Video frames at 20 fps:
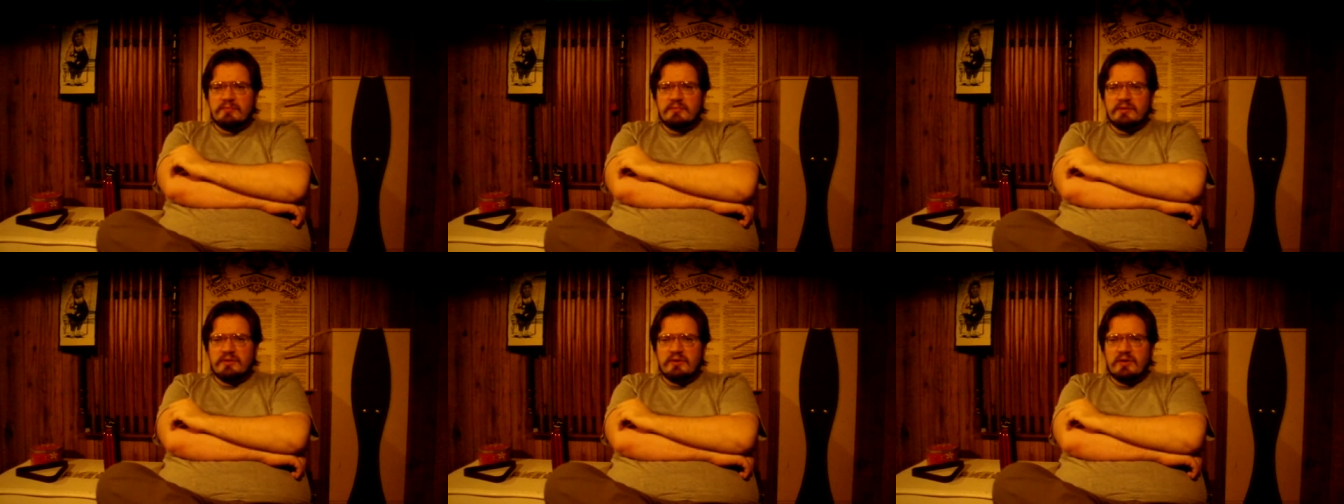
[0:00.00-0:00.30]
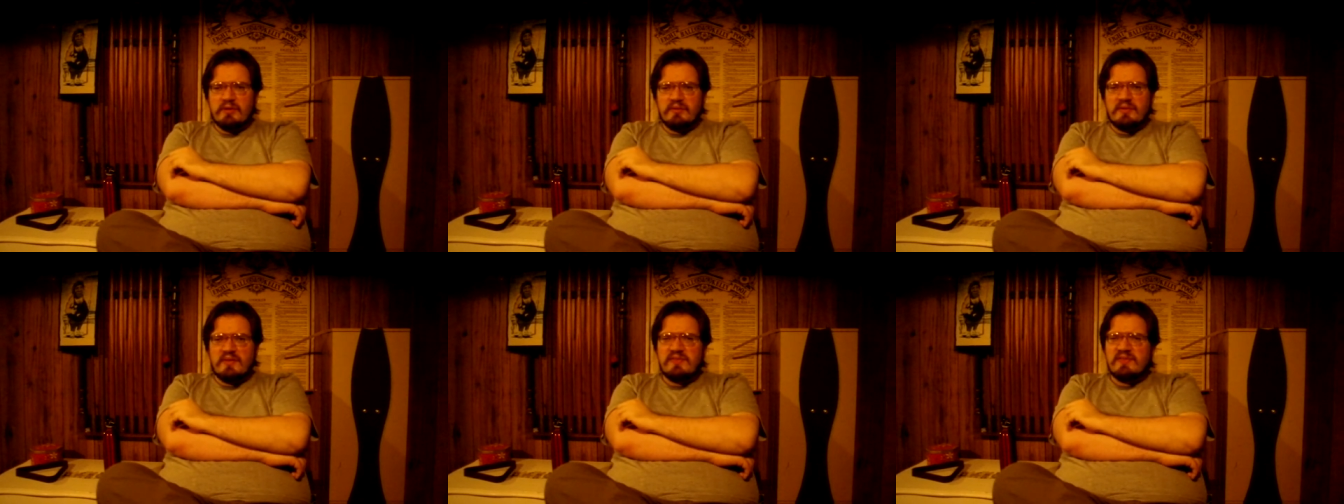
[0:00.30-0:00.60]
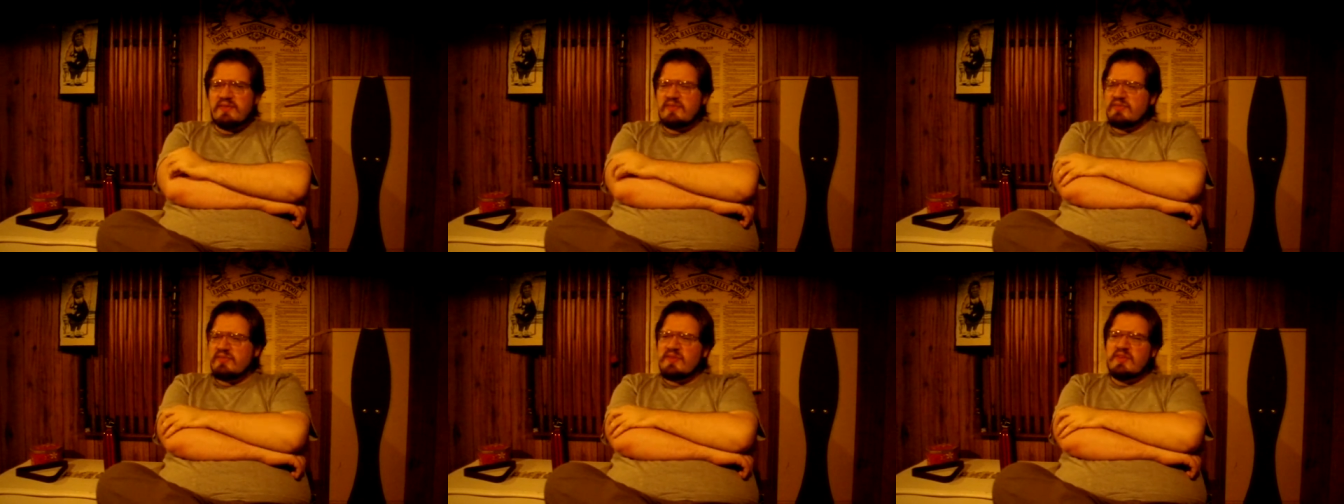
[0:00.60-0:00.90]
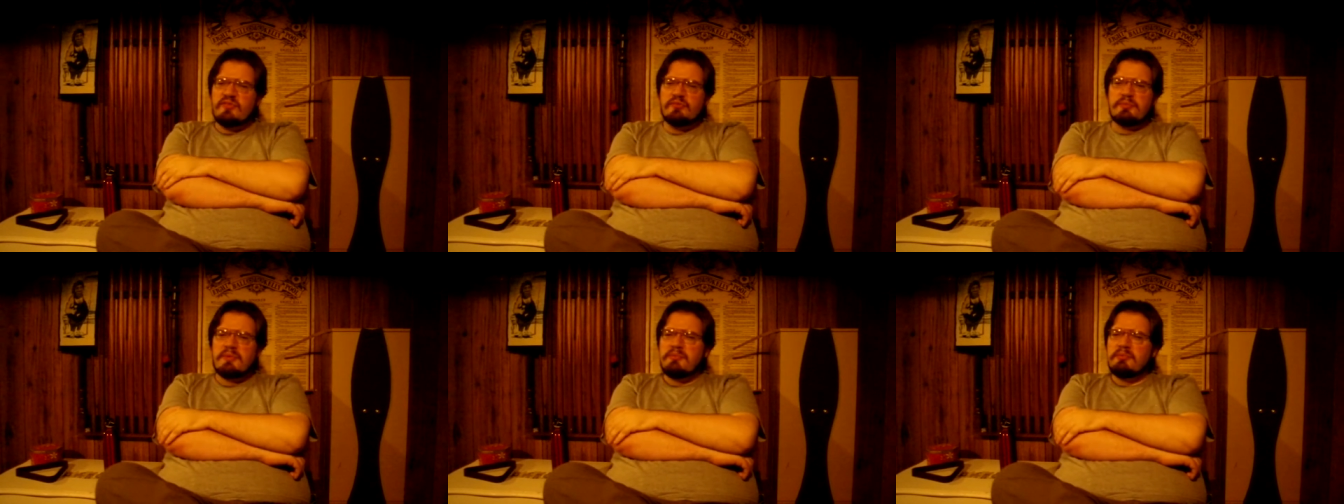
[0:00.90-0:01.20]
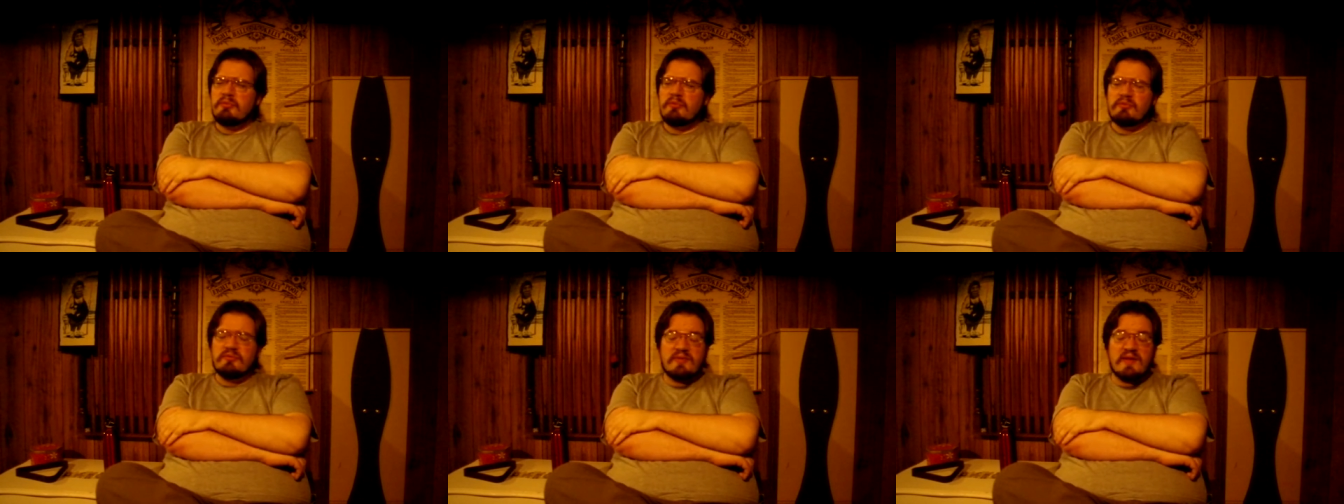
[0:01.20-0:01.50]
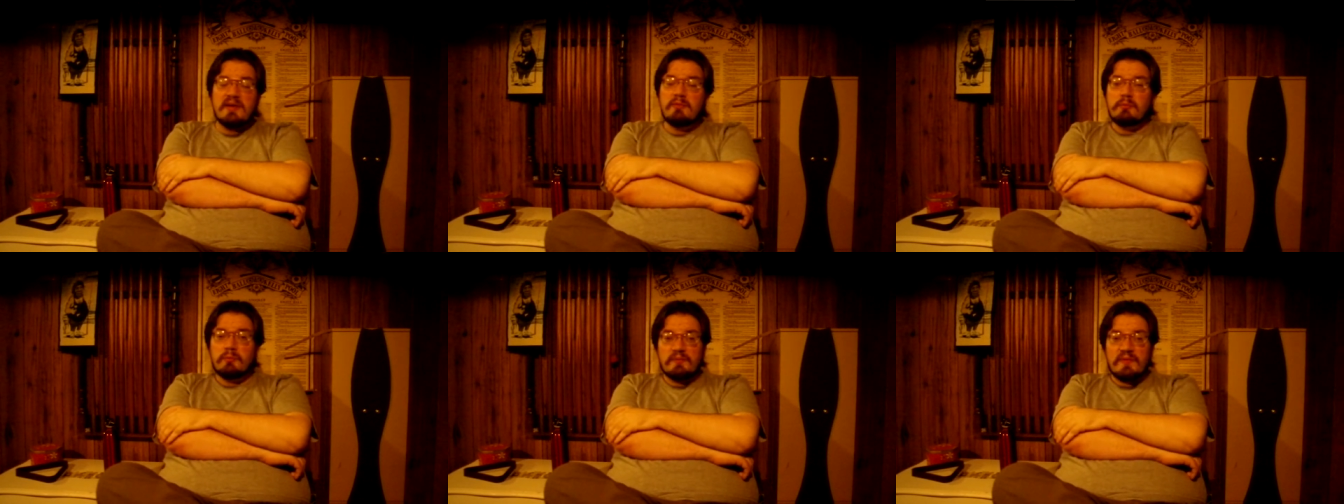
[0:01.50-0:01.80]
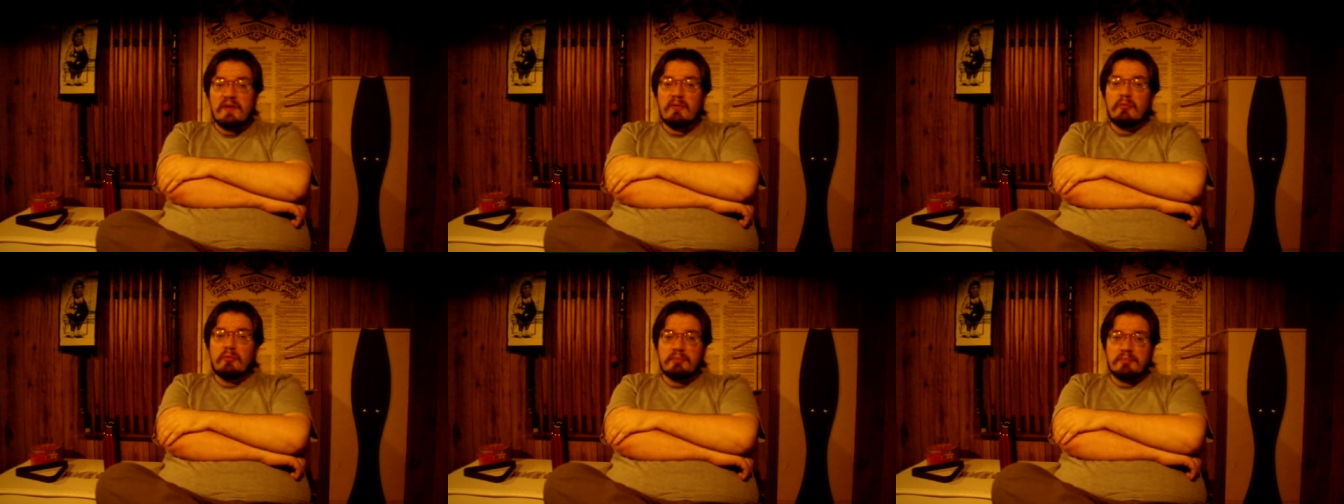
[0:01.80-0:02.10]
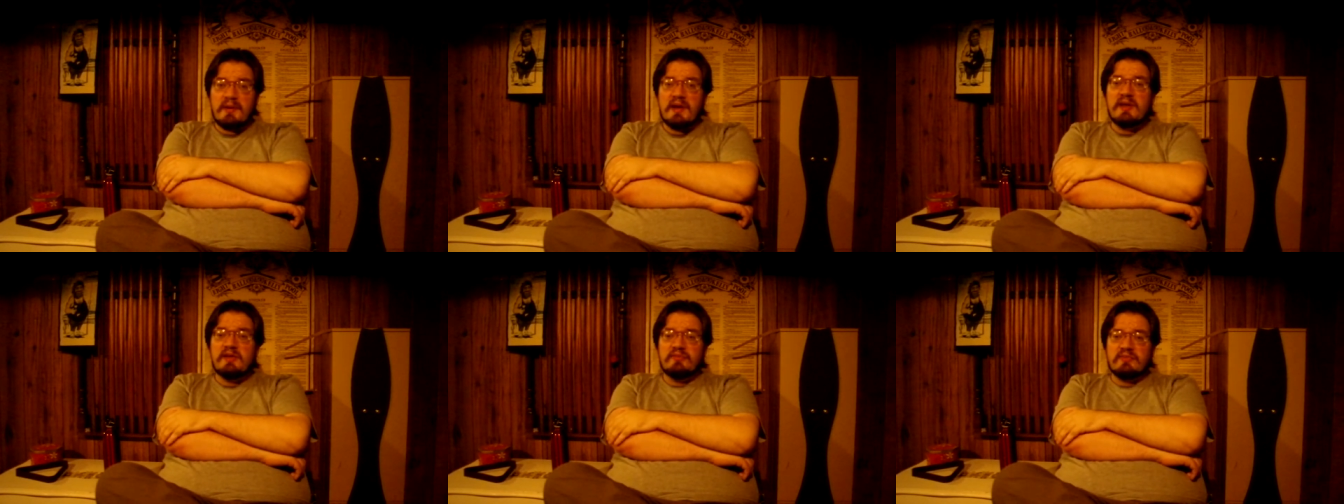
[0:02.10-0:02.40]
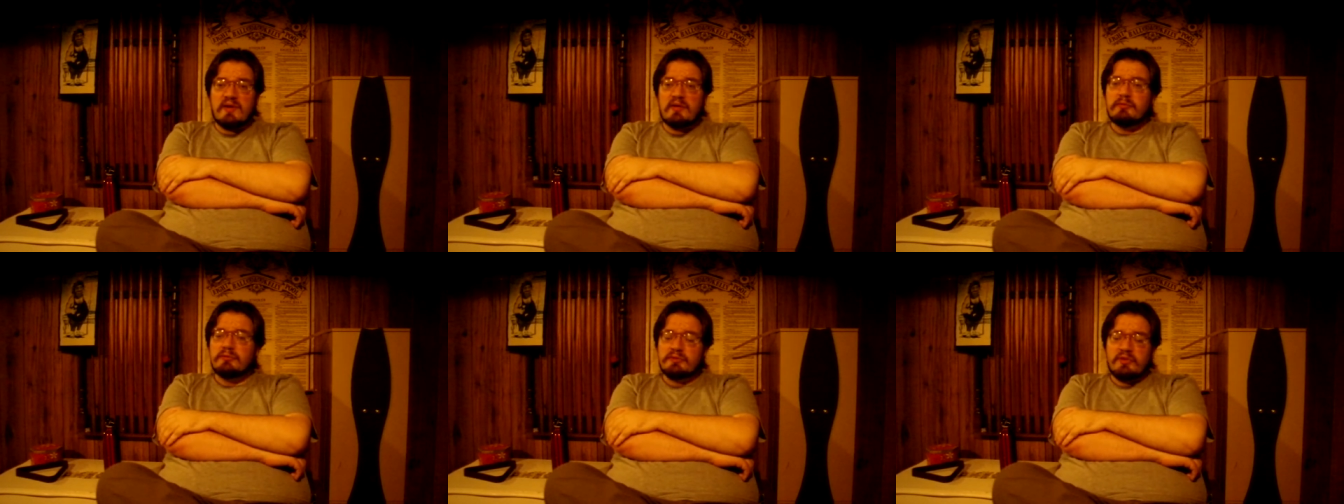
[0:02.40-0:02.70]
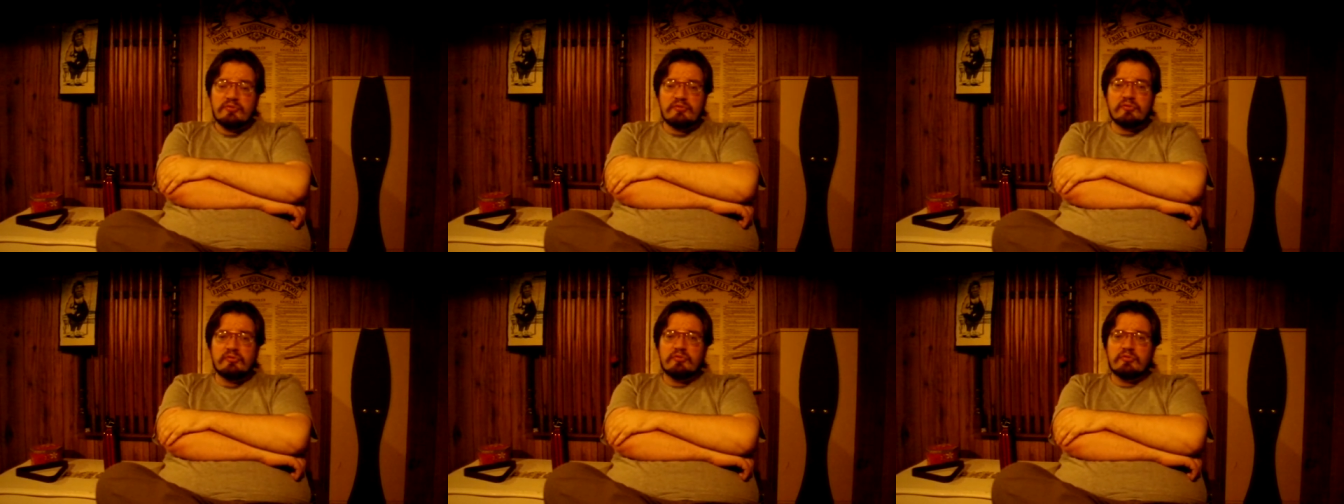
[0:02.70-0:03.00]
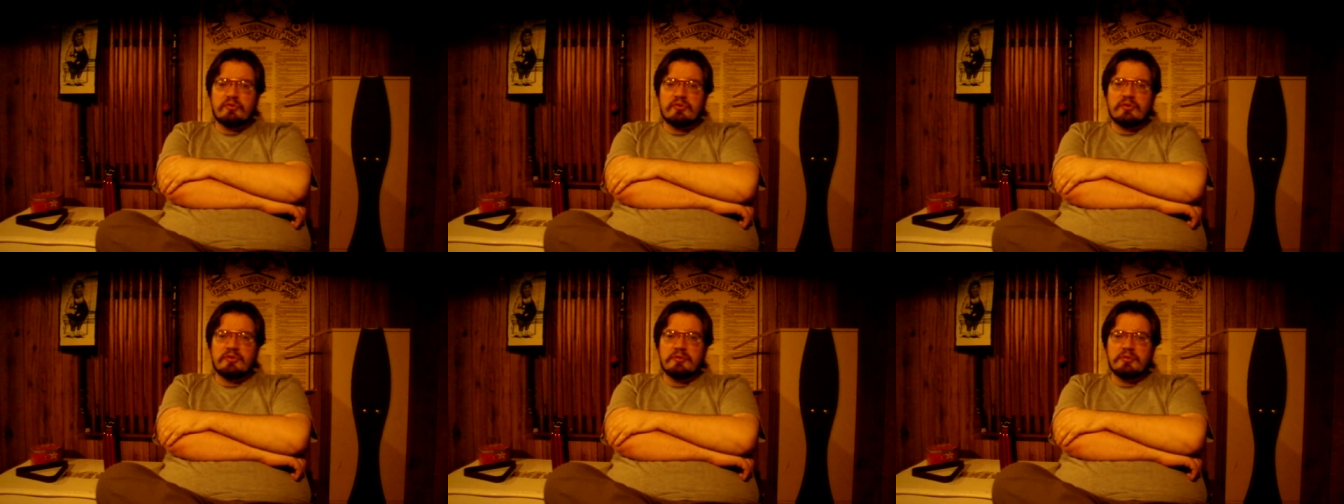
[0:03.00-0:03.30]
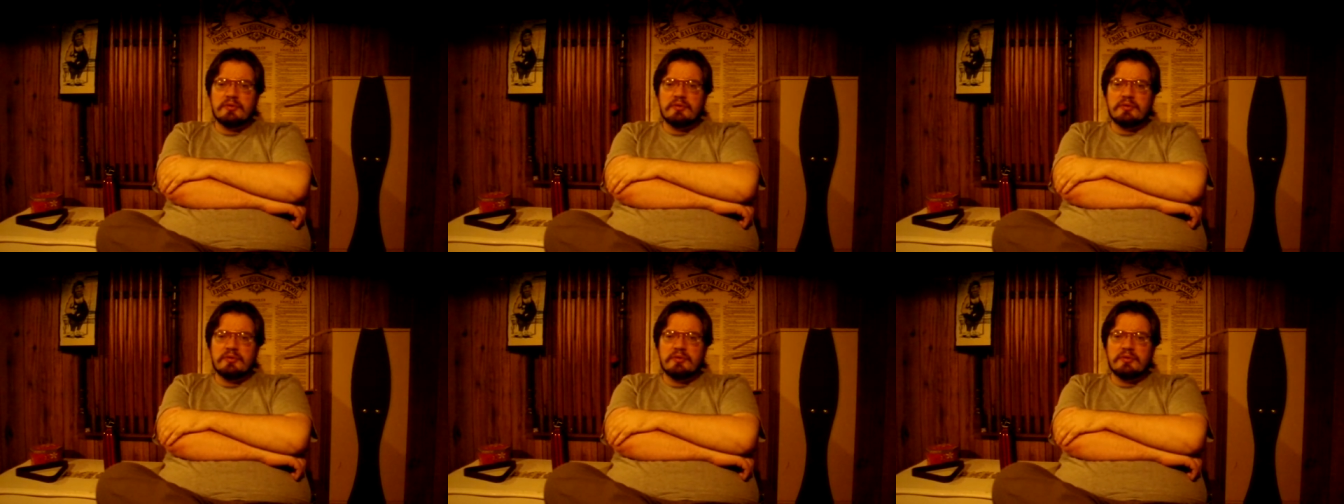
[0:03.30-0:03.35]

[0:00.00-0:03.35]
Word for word: You know, they, these people they they will pay, they will listen to you,